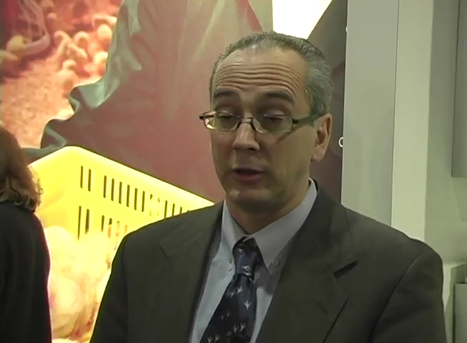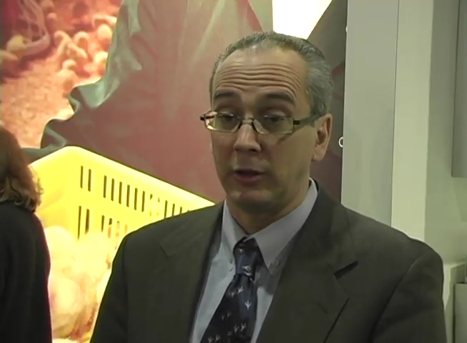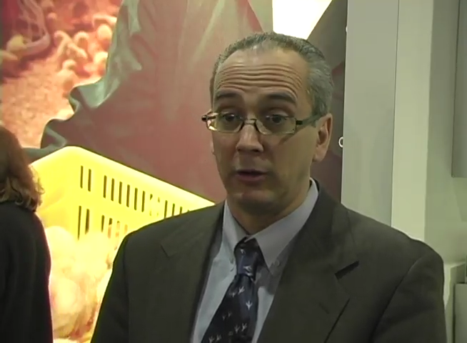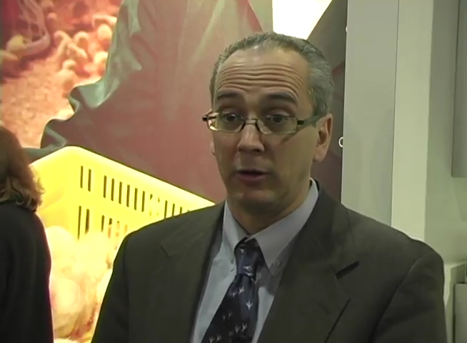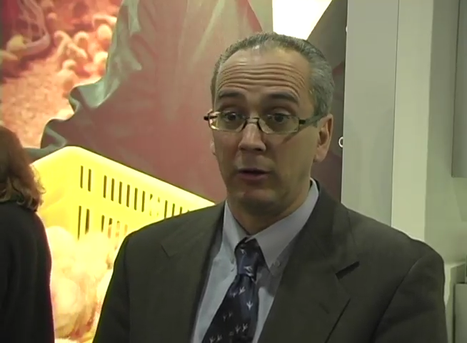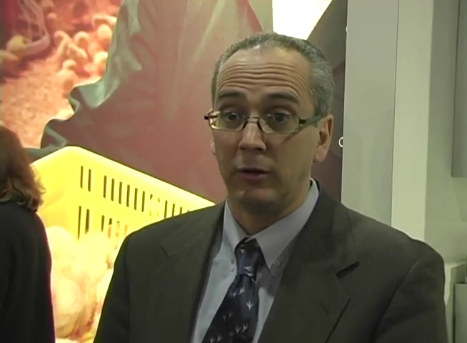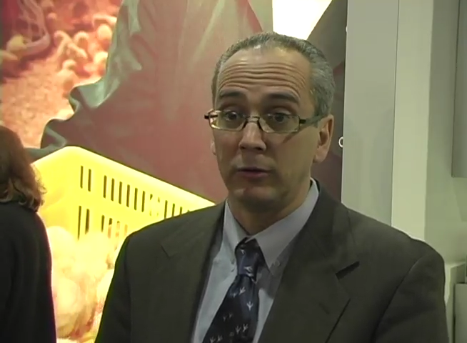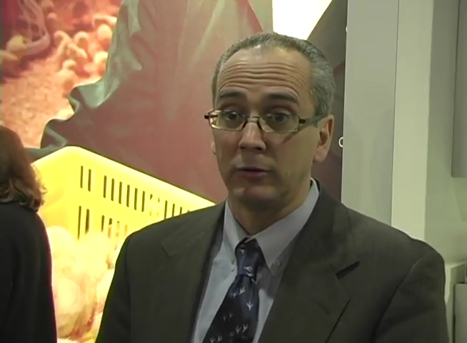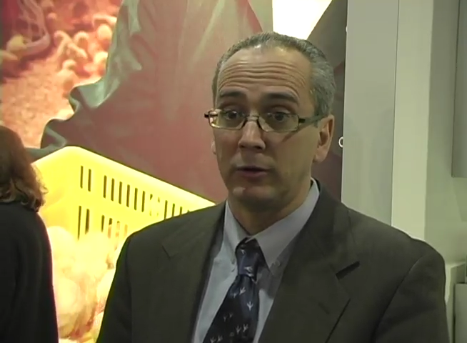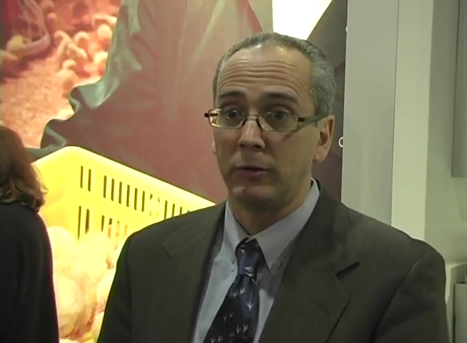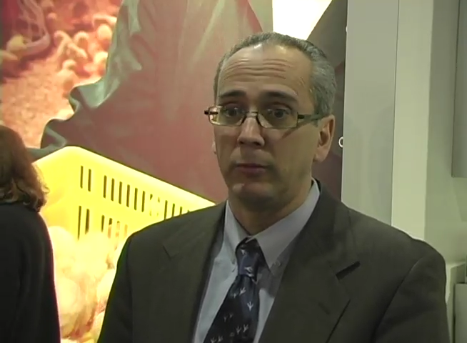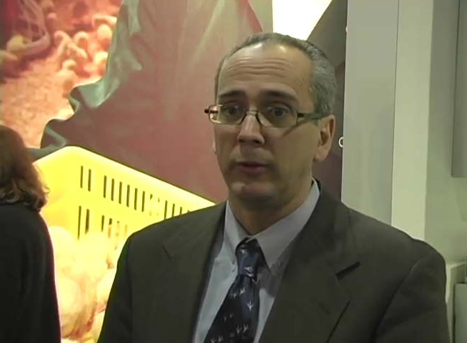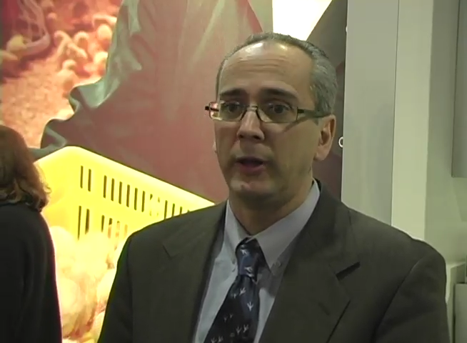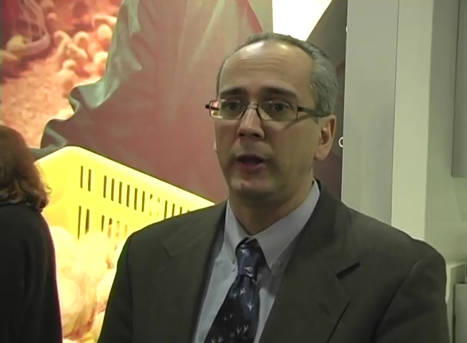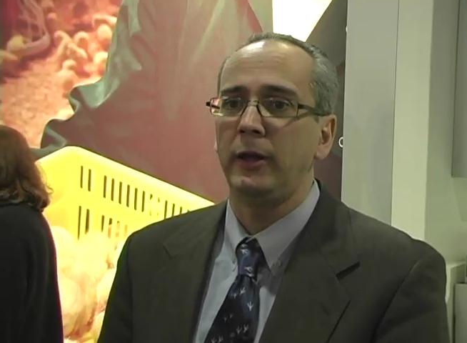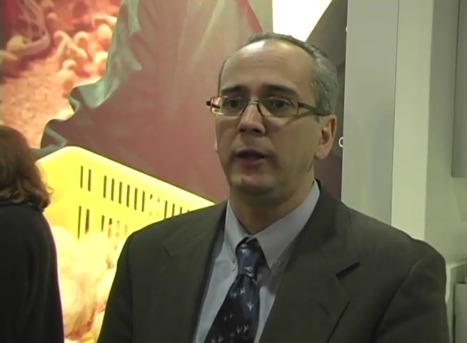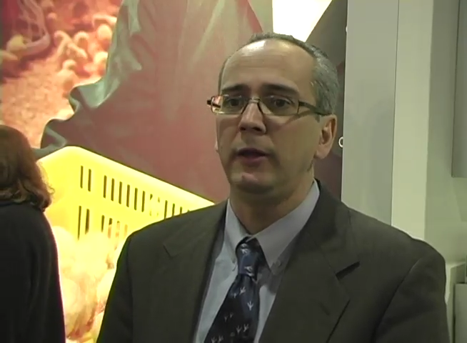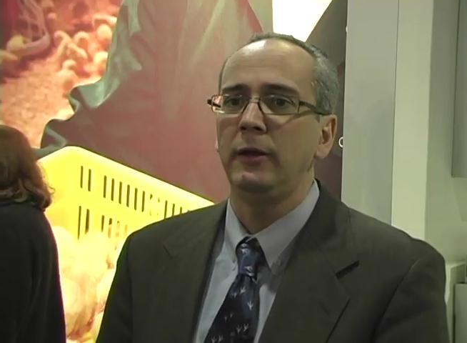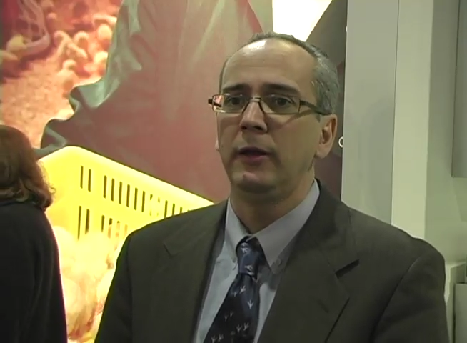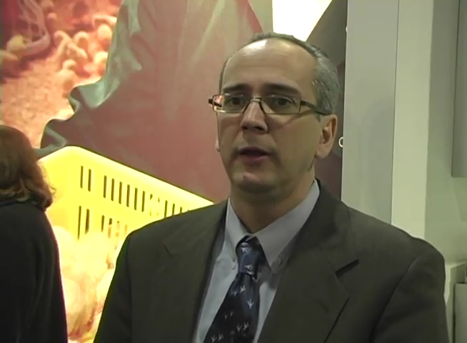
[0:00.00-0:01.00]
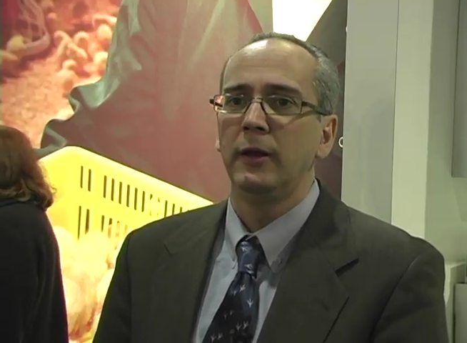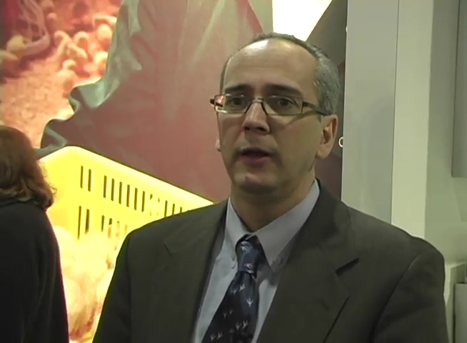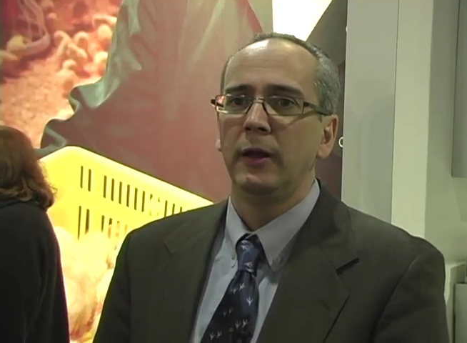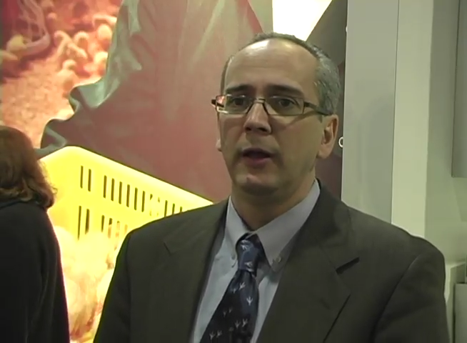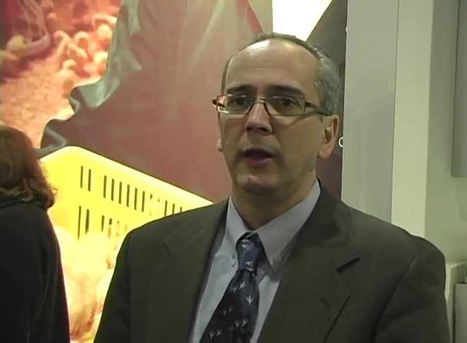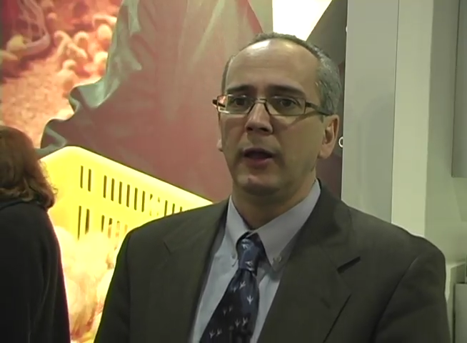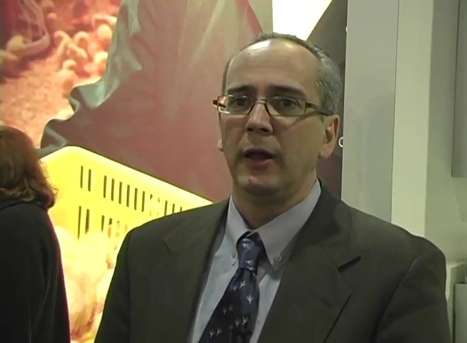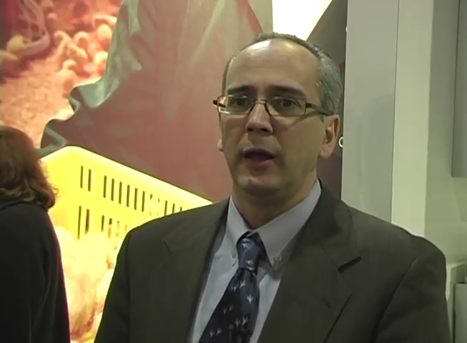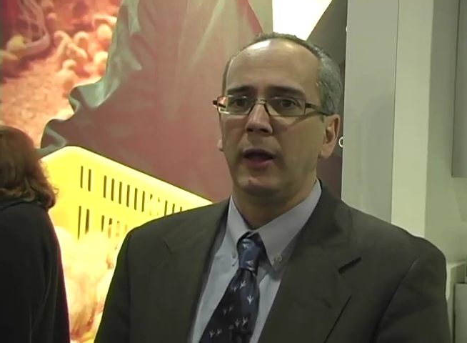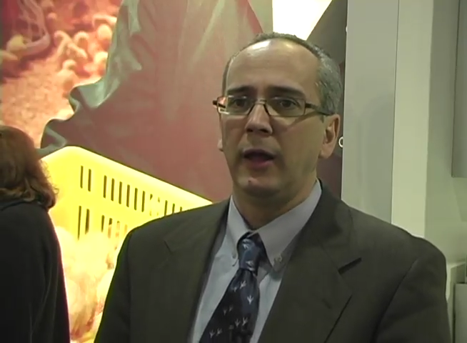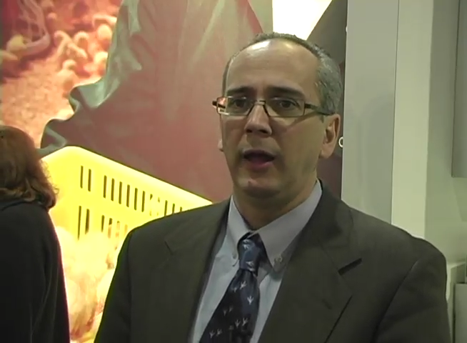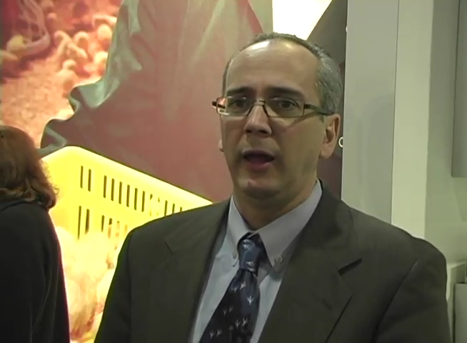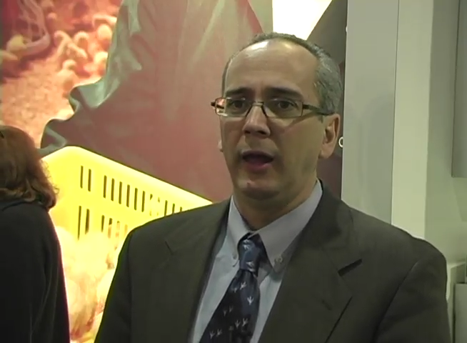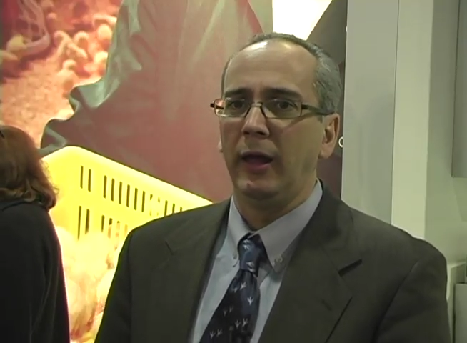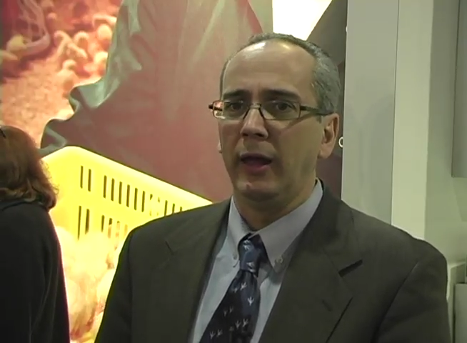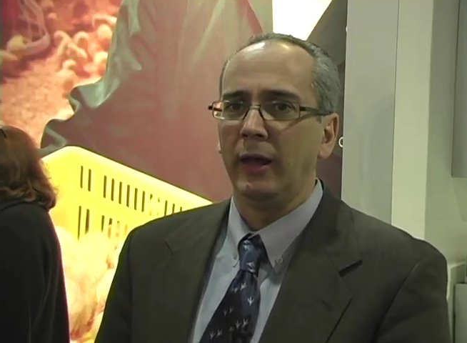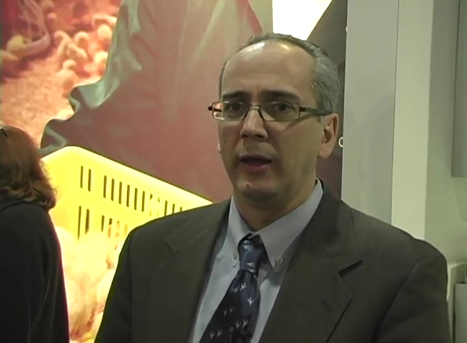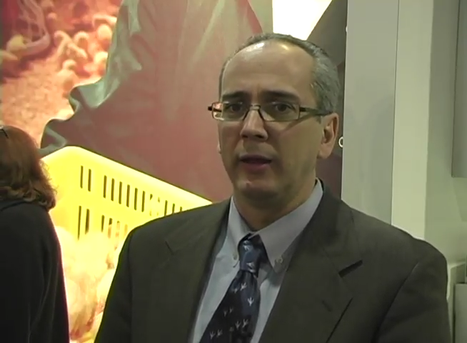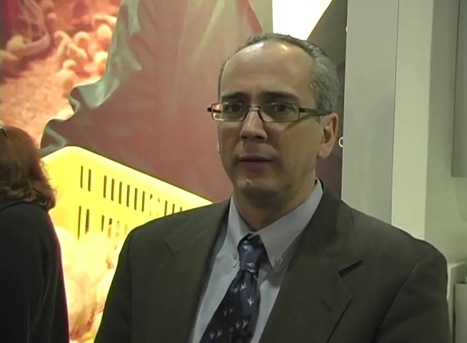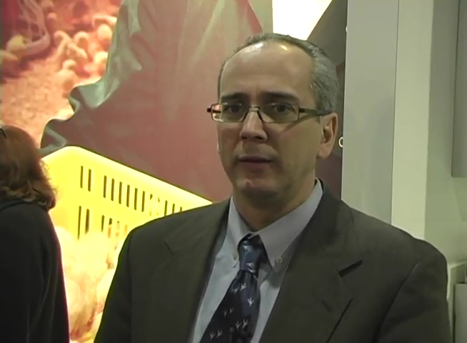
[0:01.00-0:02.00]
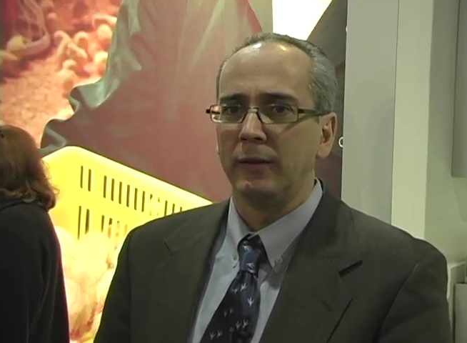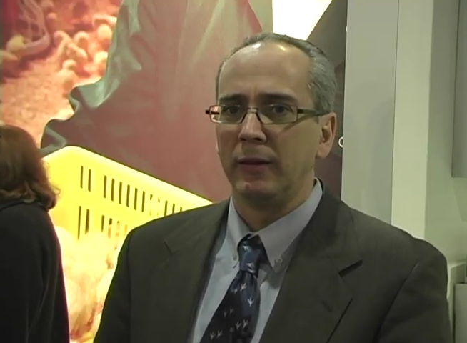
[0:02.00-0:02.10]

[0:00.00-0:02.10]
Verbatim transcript: along the way and